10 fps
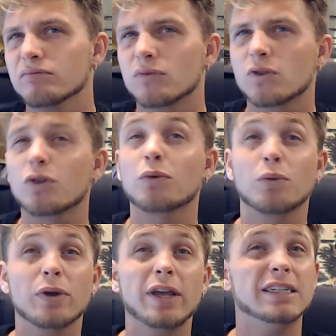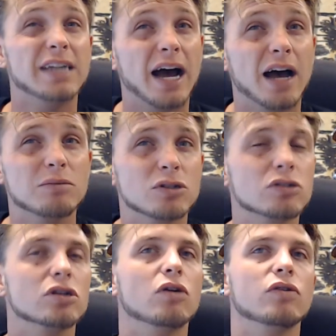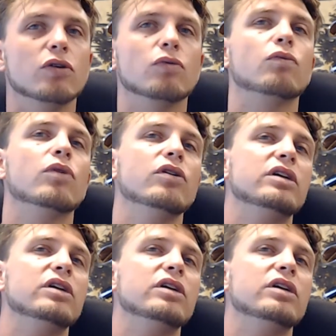3 jobs or so that really